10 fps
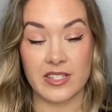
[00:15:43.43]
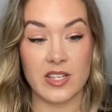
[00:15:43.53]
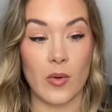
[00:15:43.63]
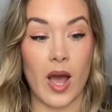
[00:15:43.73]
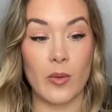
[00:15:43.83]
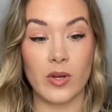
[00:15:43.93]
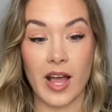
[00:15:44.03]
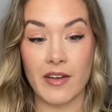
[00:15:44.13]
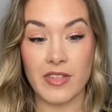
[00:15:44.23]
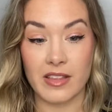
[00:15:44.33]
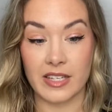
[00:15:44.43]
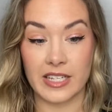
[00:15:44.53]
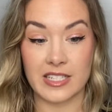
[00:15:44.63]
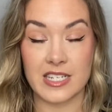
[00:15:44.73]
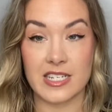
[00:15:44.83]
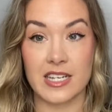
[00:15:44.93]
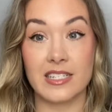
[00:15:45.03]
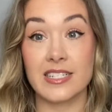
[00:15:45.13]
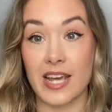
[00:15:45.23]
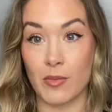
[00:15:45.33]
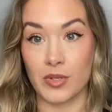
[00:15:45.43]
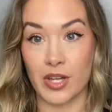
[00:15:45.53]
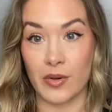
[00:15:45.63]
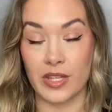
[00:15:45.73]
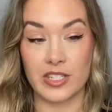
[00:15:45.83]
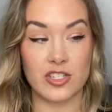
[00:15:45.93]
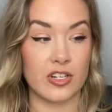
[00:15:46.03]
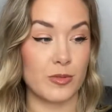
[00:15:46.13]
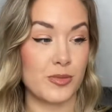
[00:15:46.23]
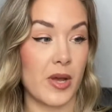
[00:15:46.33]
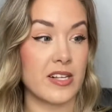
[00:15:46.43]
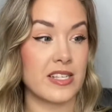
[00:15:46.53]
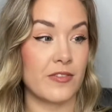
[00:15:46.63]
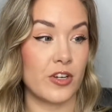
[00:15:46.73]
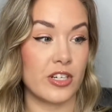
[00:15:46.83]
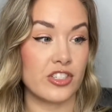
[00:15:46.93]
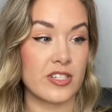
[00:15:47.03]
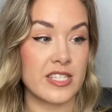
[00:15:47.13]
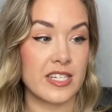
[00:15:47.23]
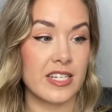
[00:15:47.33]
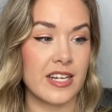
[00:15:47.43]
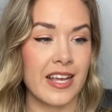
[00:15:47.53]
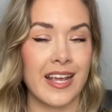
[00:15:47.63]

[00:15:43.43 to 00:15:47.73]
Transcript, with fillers: So I will have that linked down below in the description box if you're interested.